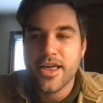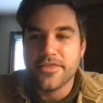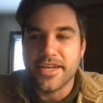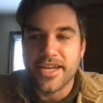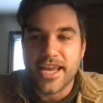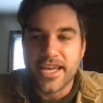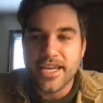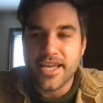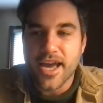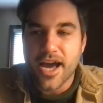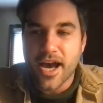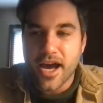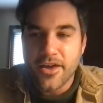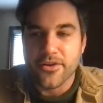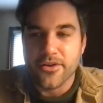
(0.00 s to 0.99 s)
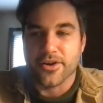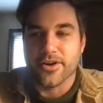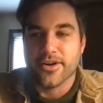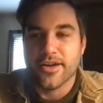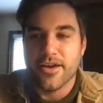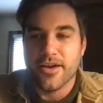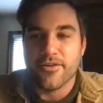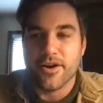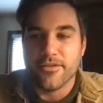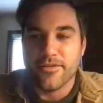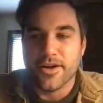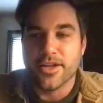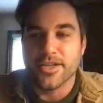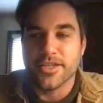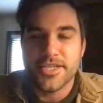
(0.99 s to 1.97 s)
than any other of our
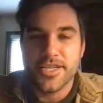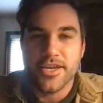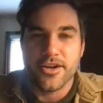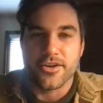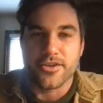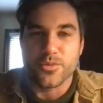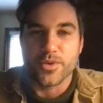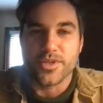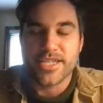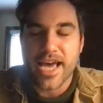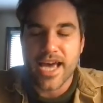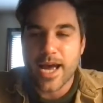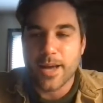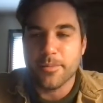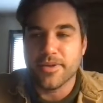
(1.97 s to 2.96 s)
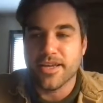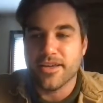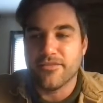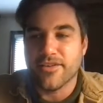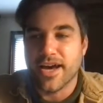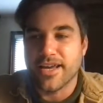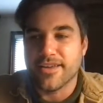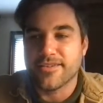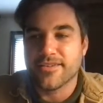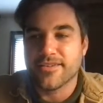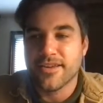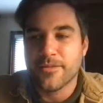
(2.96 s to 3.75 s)
volunteers with timely advice.